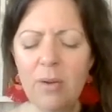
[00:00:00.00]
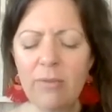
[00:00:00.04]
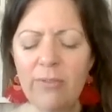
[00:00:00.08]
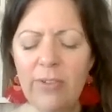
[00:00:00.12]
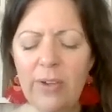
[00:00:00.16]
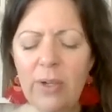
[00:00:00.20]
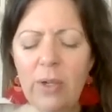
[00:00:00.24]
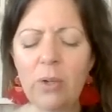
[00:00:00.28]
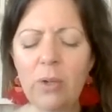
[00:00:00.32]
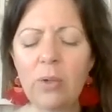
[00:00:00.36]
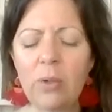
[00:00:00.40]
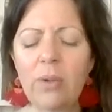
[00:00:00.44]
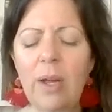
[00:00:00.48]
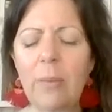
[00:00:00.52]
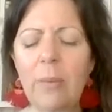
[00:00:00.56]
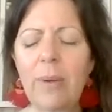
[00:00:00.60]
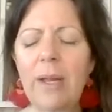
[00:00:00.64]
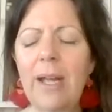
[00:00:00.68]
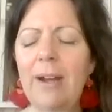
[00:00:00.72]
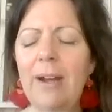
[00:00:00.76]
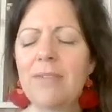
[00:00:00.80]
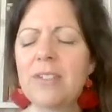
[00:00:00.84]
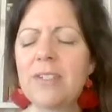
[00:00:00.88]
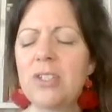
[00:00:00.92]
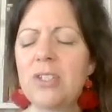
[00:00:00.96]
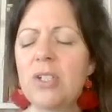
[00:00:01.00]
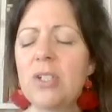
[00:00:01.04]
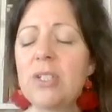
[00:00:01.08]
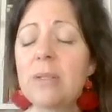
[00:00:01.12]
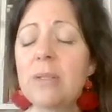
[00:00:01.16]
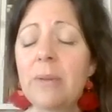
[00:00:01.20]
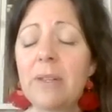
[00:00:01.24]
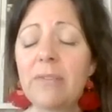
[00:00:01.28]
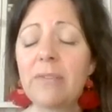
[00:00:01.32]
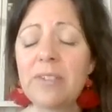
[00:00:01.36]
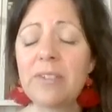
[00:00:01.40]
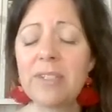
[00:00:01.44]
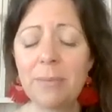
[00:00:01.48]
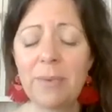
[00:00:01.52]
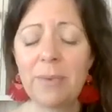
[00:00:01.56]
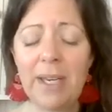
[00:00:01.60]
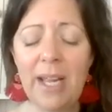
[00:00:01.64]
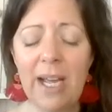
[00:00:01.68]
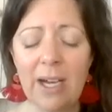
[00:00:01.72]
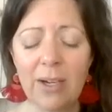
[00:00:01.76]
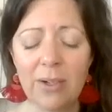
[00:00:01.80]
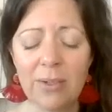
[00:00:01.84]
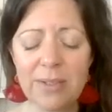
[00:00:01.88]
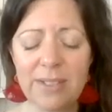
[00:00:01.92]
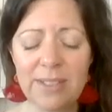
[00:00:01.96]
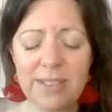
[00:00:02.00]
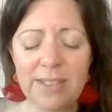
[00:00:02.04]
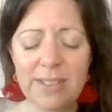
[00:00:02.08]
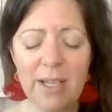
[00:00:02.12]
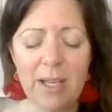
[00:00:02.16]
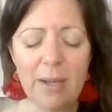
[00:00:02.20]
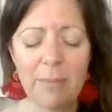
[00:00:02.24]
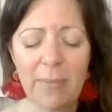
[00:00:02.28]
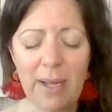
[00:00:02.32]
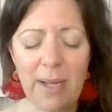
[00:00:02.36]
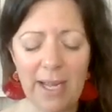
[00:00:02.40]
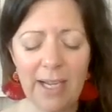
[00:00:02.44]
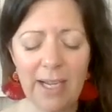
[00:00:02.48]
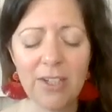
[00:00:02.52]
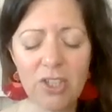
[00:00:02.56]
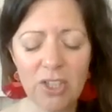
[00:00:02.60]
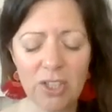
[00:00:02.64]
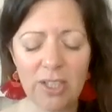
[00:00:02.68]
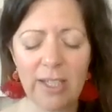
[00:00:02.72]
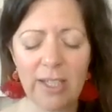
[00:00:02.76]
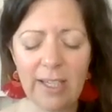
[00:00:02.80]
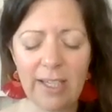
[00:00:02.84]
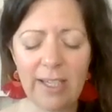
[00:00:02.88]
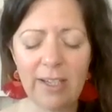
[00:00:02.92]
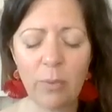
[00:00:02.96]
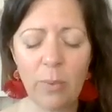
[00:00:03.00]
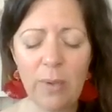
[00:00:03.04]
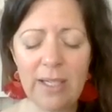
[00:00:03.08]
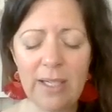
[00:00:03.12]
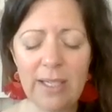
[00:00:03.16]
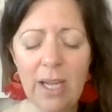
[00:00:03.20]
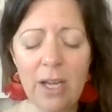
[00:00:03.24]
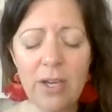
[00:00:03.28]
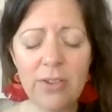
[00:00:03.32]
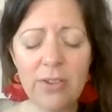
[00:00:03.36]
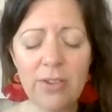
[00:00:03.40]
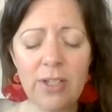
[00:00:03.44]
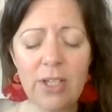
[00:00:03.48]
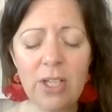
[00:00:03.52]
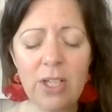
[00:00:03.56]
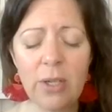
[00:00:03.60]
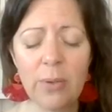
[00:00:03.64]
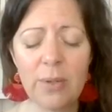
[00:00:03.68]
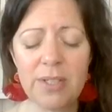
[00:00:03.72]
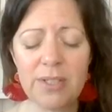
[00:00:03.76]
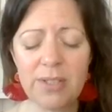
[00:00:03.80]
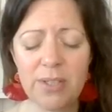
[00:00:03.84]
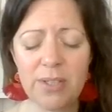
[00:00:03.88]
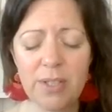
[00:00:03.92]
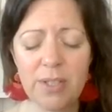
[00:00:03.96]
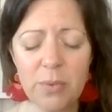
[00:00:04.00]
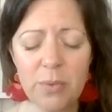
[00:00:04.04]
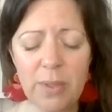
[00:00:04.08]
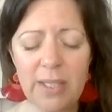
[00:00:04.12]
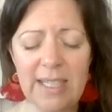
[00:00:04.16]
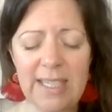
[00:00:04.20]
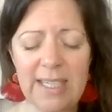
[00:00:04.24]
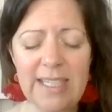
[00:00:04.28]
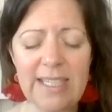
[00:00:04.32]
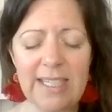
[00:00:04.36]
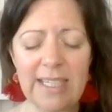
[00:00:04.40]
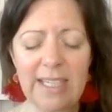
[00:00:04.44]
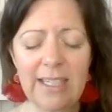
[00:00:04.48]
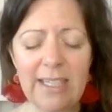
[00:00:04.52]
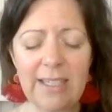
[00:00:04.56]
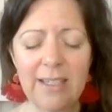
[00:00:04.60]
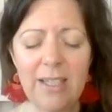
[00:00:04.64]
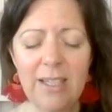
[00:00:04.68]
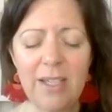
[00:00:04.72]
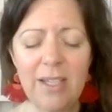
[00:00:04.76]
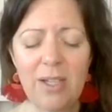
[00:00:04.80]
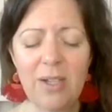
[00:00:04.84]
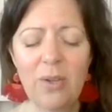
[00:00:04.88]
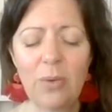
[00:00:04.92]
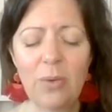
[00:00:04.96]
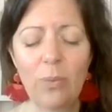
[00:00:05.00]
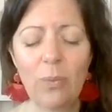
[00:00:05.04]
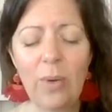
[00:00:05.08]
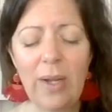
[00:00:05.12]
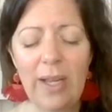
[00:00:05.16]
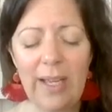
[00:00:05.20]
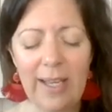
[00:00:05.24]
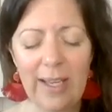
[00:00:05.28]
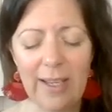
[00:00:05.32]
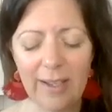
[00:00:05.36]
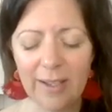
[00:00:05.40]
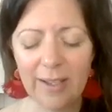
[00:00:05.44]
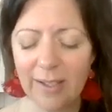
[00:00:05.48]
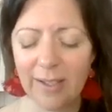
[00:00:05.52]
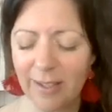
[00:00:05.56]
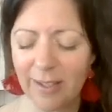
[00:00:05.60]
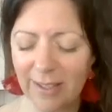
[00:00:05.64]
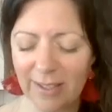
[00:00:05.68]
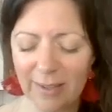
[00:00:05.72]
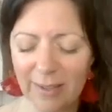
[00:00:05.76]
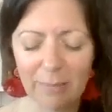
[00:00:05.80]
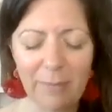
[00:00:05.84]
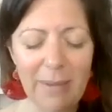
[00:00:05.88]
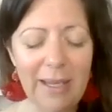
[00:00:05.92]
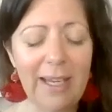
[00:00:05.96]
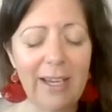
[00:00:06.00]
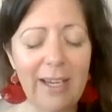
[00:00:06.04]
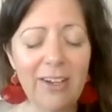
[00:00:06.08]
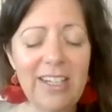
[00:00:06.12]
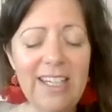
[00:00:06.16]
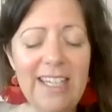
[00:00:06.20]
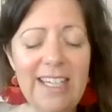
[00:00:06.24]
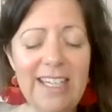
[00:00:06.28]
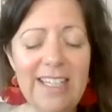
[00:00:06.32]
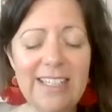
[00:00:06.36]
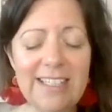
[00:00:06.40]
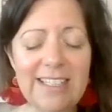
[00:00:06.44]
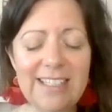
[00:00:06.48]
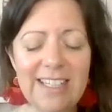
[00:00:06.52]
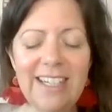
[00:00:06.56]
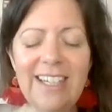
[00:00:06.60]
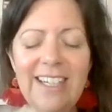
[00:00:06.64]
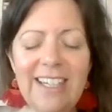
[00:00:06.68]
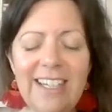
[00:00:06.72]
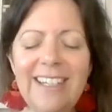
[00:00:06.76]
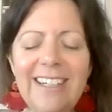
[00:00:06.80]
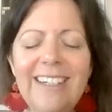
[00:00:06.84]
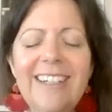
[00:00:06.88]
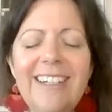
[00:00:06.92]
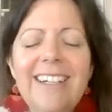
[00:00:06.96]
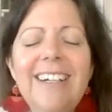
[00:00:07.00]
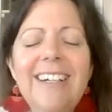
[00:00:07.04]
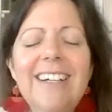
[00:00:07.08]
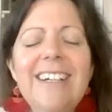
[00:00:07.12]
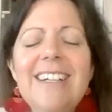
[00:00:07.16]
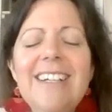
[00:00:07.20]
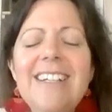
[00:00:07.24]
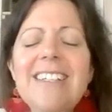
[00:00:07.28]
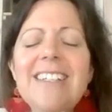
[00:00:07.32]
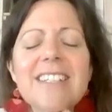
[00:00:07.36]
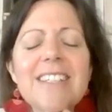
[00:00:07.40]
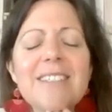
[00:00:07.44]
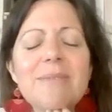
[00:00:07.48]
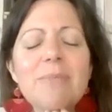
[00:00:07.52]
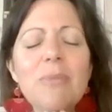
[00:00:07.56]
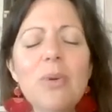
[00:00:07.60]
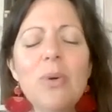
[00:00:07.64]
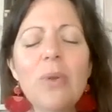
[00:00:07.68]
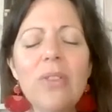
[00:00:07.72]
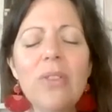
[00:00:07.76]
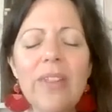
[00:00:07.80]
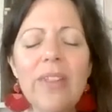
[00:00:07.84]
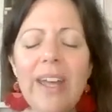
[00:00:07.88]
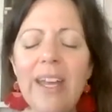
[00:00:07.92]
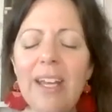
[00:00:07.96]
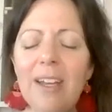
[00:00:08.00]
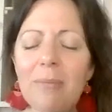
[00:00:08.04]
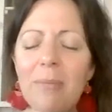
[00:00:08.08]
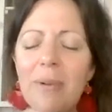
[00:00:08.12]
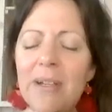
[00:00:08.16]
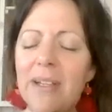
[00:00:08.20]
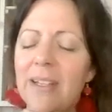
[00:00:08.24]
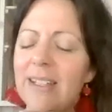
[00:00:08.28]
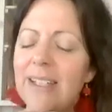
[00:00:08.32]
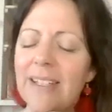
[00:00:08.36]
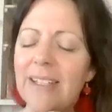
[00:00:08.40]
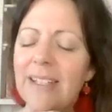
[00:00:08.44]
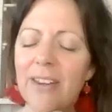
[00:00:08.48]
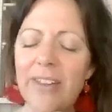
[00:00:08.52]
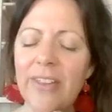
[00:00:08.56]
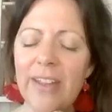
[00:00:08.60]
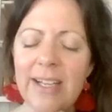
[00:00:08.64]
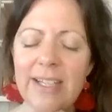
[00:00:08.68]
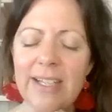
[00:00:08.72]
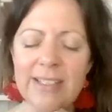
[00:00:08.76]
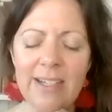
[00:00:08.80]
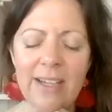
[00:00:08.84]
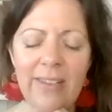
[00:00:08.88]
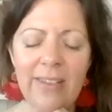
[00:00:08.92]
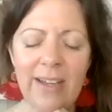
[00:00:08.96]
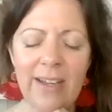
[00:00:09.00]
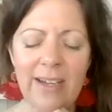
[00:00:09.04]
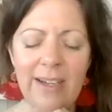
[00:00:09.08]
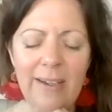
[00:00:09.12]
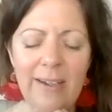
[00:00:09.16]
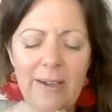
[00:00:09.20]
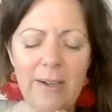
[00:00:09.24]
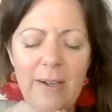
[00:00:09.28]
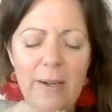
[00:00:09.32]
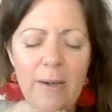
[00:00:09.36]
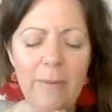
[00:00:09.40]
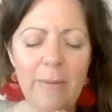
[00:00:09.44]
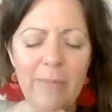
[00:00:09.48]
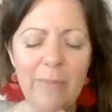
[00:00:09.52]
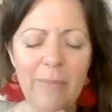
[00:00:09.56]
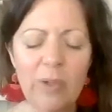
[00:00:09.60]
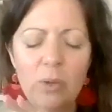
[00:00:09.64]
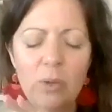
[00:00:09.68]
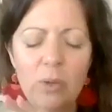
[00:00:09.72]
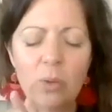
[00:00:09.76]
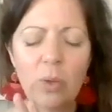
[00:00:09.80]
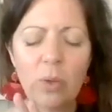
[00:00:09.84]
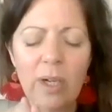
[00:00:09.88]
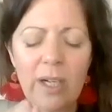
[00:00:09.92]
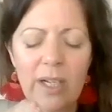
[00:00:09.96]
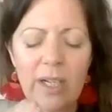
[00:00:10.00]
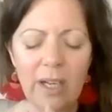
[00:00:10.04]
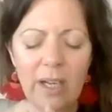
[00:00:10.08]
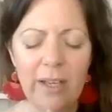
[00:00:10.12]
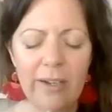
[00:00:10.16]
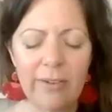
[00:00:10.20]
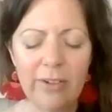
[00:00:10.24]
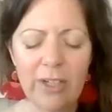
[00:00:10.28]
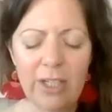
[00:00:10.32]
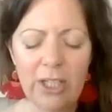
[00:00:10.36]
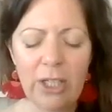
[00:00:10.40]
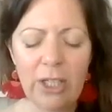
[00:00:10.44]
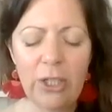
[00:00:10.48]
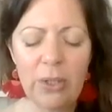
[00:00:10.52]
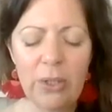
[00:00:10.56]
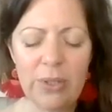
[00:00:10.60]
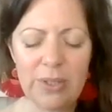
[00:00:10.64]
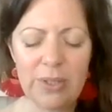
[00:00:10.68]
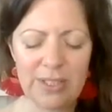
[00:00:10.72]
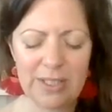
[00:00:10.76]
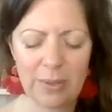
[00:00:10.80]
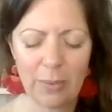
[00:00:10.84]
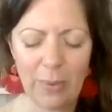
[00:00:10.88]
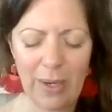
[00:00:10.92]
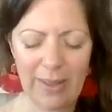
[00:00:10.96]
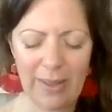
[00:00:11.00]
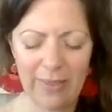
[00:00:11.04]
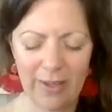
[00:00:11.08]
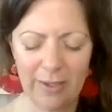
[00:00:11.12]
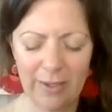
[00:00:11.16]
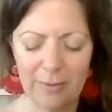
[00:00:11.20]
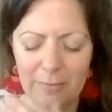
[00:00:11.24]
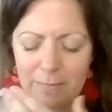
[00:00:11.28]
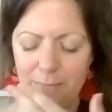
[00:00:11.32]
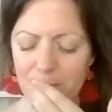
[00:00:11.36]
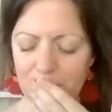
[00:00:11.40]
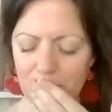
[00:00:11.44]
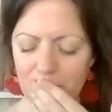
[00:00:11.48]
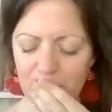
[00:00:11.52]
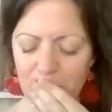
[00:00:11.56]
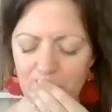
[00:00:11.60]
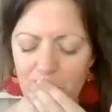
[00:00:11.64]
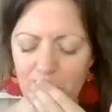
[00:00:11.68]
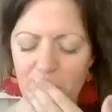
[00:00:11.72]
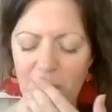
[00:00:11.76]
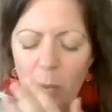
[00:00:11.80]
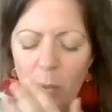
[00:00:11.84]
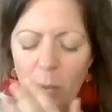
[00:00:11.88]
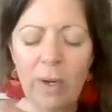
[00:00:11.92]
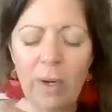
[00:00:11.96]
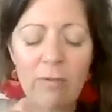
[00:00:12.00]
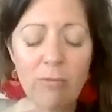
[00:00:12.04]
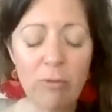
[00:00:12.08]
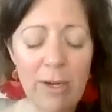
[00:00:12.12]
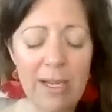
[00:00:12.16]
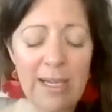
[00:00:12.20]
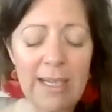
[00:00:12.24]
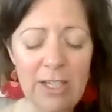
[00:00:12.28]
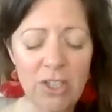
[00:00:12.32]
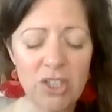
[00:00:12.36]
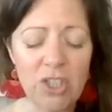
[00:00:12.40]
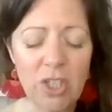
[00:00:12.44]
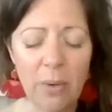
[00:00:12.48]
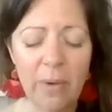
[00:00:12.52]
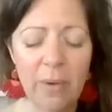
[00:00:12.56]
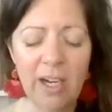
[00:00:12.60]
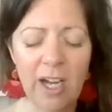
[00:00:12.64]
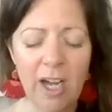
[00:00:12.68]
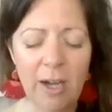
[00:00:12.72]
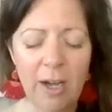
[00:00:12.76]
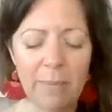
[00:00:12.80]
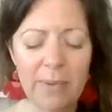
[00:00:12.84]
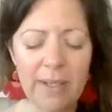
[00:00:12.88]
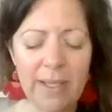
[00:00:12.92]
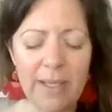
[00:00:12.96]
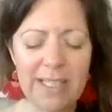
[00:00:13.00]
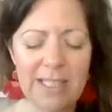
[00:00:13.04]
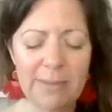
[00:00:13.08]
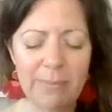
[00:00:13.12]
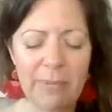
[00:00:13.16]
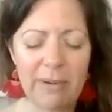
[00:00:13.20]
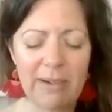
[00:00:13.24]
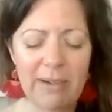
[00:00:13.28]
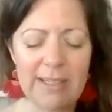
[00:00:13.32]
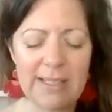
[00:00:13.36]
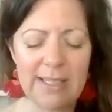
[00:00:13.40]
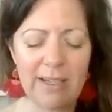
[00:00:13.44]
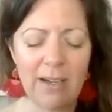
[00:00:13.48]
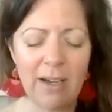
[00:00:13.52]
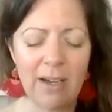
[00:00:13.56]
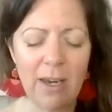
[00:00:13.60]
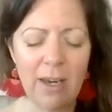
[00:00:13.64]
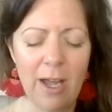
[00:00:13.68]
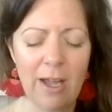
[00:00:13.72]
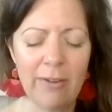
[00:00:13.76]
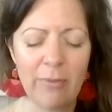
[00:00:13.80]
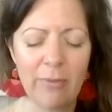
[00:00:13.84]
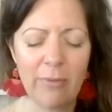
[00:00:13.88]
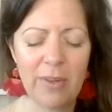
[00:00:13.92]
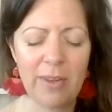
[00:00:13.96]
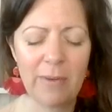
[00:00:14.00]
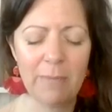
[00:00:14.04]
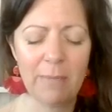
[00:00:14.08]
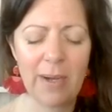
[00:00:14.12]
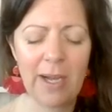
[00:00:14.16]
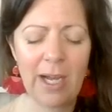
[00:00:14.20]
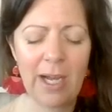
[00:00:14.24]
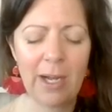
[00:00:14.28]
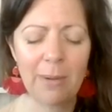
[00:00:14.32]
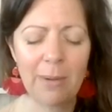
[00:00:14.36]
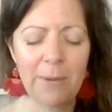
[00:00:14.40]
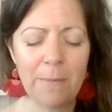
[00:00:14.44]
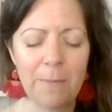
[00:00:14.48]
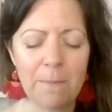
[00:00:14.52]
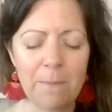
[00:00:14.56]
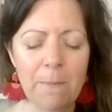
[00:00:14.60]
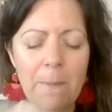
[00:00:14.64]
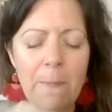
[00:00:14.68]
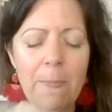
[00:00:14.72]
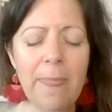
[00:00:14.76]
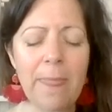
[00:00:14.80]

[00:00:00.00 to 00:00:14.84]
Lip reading: feel like we have to do something for someone else. But actually, if we go to the loo as soon as we need it, we're meeting our needs. It's a small thing, but little things like that all are kind of clues to whether we're really showing up, experiencing our life with empowerment.